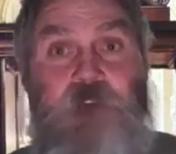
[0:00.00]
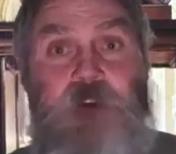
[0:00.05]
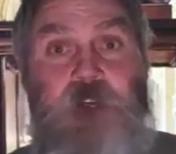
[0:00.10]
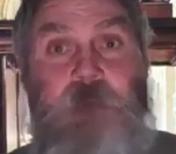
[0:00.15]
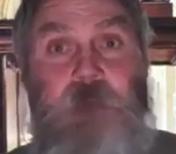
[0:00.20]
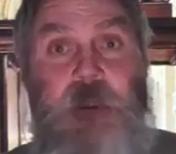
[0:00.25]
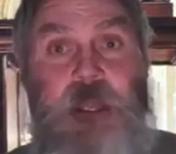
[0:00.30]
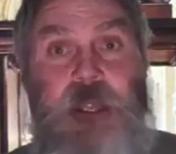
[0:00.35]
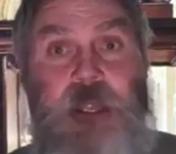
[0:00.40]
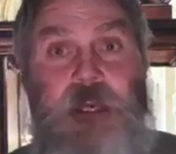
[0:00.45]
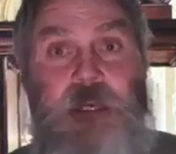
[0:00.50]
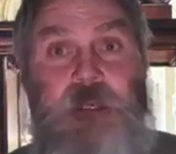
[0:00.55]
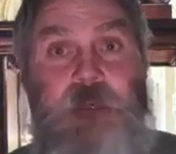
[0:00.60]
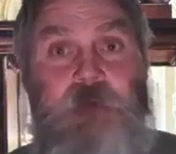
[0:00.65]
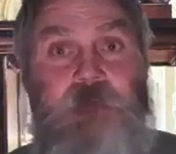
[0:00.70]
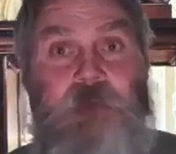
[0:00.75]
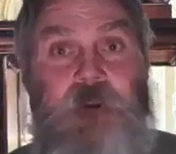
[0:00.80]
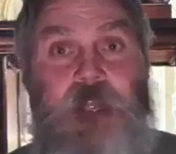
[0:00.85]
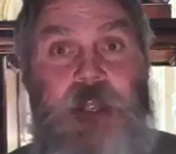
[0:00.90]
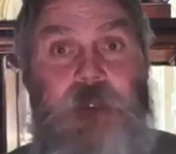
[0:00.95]
just
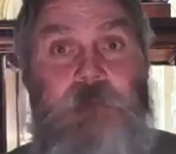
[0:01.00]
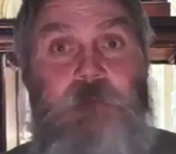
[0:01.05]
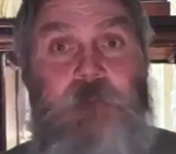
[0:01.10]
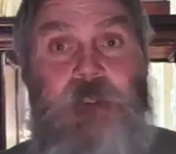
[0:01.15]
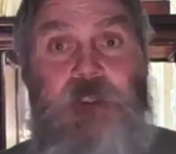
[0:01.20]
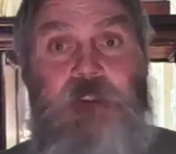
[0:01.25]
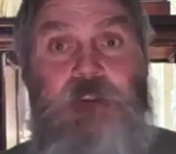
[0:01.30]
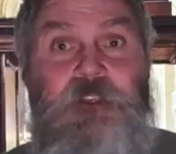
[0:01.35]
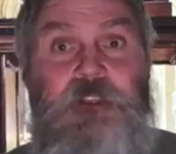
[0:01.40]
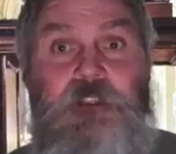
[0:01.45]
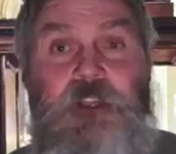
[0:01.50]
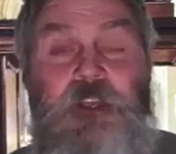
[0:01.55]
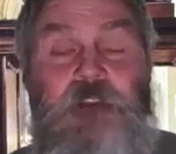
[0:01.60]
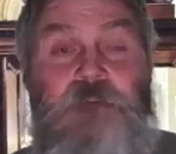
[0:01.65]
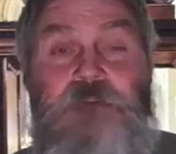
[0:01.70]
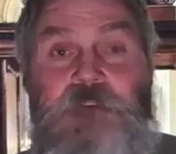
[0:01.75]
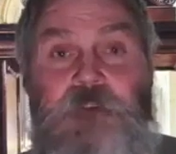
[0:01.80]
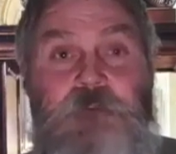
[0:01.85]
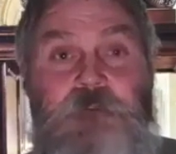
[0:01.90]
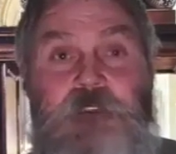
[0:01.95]
having a man in divine
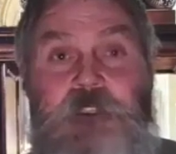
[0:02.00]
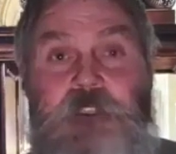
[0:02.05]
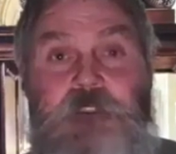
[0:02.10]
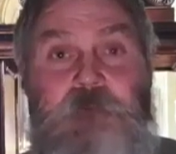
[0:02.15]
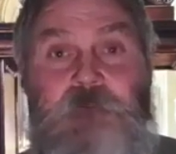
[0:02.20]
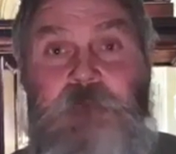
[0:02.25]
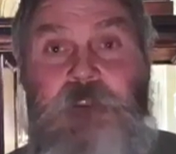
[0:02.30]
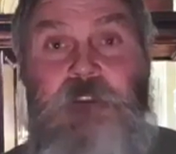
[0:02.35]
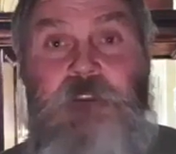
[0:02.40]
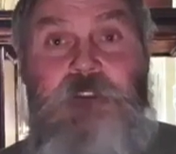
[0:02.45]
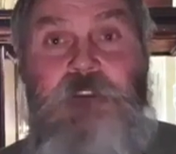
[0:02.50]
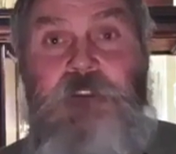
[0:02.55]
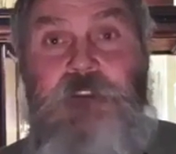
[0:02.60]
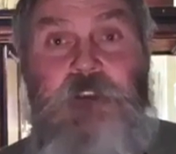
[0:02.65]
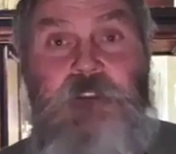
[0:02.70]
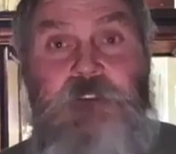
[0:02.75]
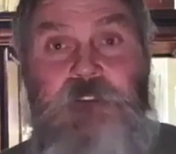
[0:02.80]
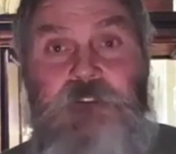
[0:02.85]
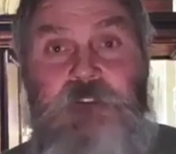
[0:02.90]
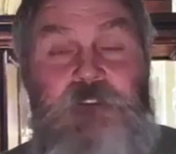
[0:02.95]
being. See,
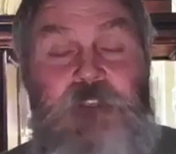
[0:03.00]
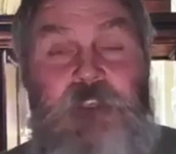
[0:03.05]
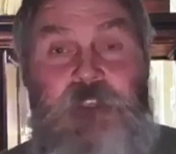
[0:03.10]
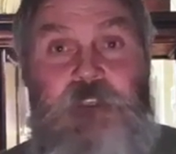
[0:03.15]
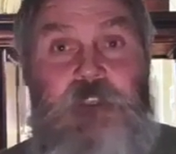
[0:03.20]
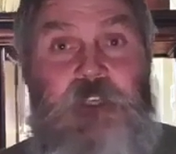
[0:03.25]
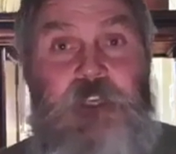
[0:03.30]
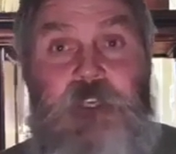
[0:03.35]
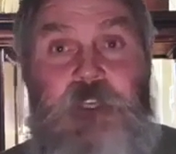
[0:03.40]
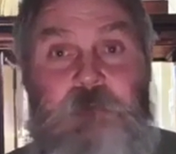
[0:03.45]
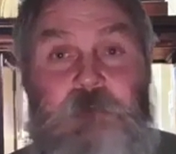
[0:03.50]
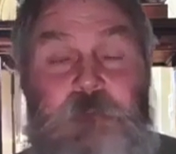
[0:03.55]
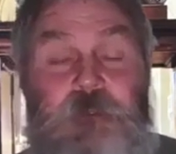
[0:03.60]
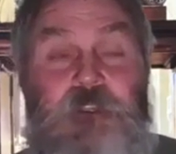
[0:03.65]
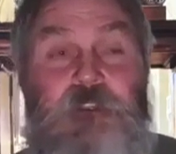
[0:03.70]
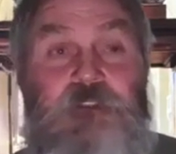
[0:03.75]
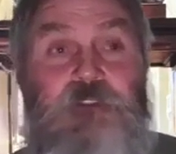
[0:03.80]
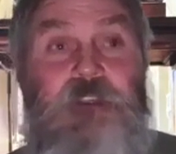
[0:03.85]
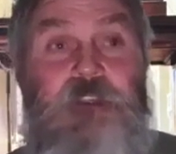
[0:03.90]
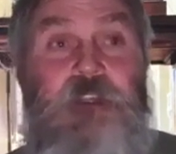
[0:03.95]
Judaism doesn't
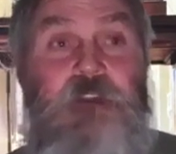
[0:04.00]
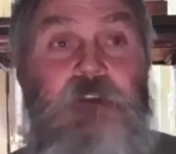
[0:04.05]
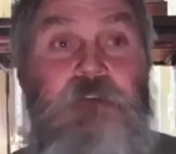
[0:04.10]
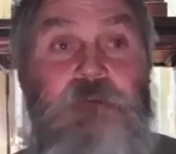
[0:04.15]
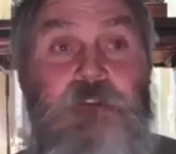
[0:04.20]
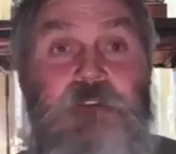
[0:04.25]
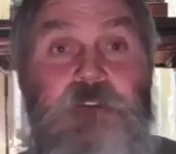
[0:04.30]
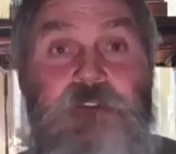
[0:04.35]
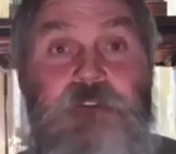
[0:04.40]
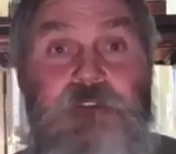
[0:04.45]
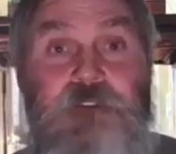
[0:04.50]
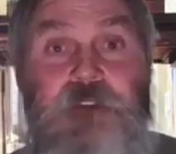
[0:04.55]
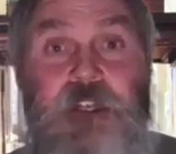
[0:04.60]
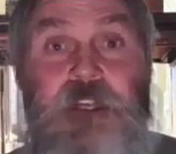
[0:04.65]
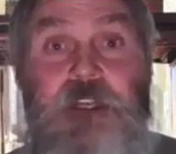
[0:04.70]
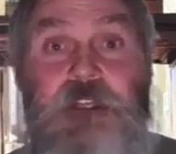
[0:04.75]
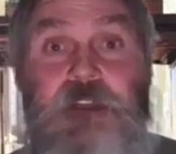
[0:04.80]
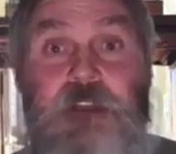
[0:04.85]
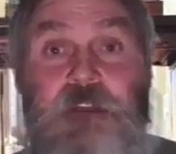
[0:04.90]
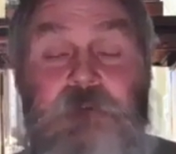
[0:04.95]
understand that because they
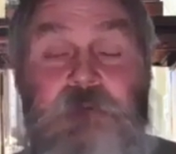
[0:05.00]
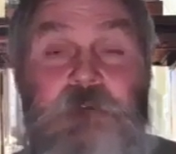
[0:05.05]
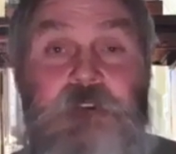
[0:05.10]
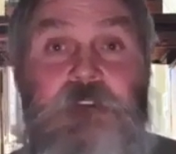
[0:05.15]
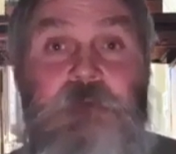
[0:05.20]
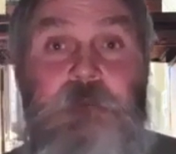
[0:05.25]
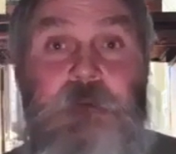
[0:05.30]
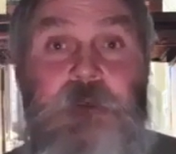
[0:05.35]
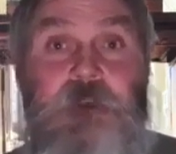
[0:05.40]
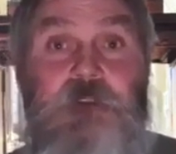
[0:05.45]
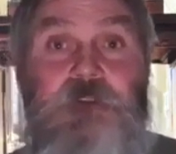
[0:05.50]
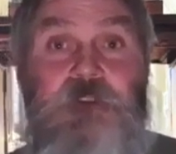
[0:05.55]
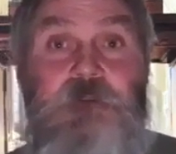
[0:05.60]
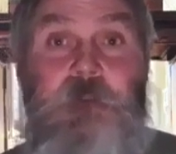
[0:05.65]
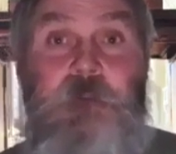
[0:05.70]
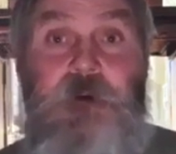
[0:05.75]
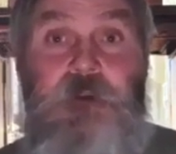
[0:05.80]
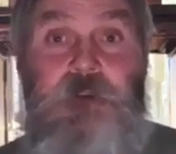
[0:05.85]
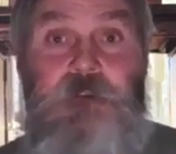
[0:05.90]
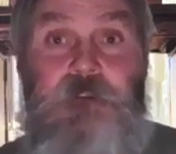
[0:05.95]
don't understand the
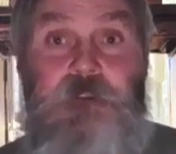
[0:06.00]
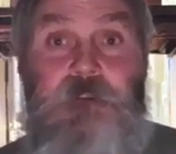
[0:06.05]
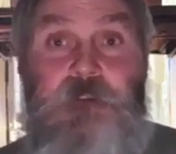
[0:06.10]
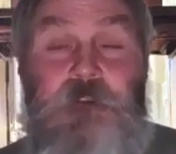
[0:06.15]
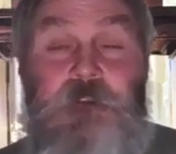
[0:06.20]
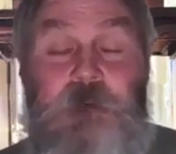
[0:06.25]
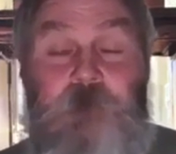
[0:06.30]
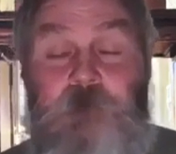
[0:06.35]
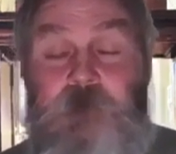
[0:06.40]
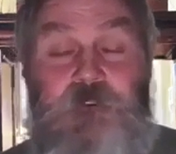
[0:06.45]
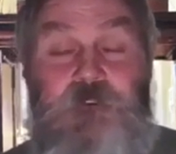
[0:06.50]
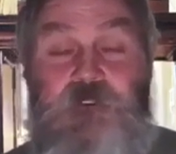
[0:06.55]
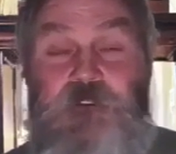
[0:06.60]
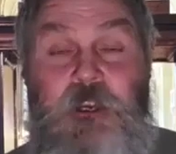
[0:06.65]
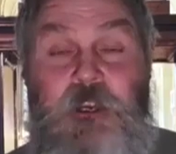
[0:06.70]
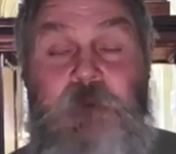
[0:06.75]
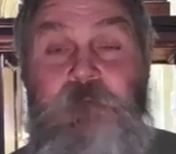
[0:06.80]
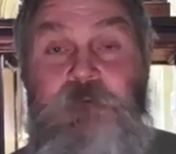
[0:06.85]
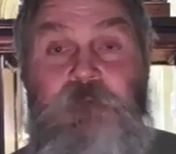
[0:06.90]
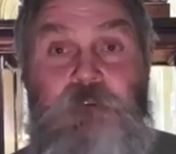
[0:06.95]
Holy Spirit's a person,
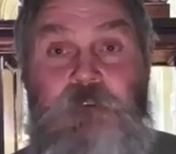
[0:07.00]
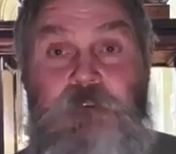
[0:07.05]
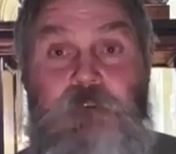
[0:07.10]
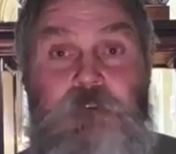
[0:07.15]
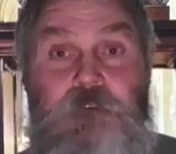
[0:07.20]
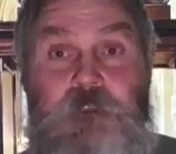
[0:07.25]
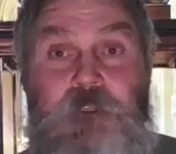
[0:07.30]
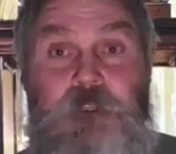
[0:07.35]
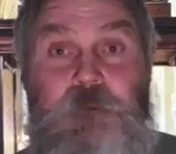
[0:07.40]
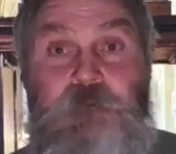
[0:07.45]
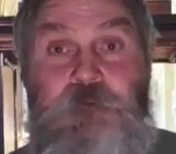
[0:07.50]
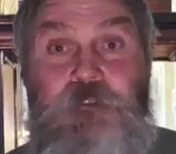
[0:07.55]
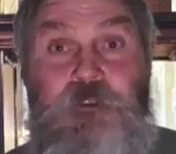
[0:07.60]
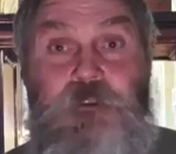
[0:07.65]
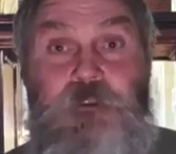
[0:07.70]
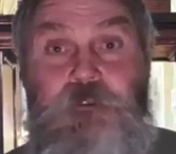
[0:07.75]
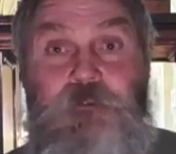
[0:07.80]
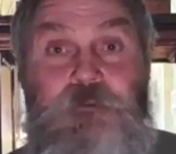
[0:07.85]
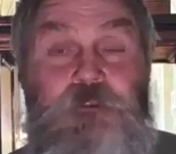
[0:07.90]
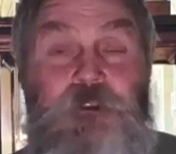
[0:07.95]
which is
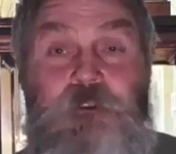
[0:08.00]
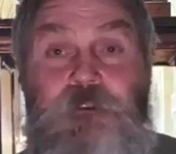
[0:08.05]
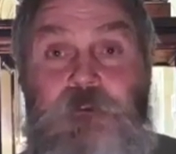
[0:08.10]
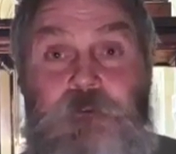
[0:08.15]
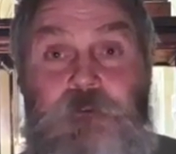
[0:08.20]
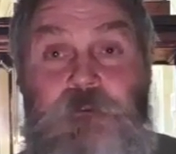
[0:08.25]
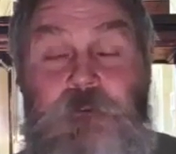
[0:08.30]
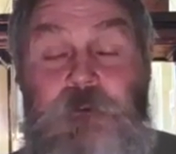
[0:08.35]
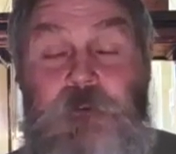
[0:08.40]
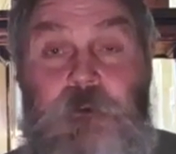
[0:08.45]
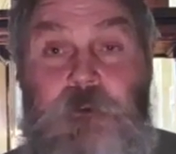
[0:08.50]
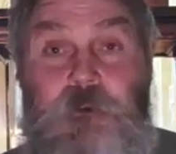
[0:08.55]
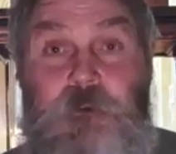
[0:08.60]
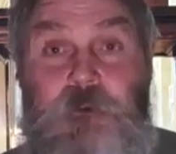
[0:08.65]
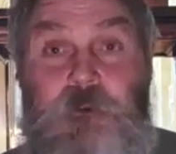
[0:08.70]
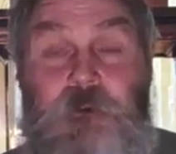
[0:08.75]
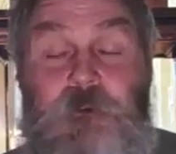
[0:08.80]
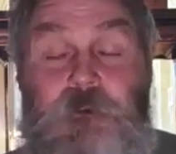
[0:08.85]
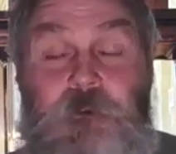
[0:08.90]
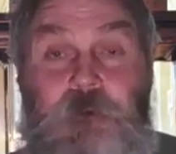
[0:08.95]
absolutely absurd
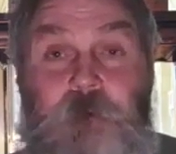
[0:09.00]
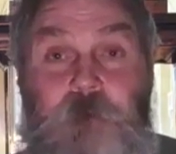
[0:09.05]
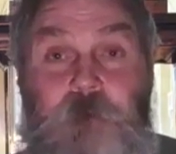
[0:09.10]
too.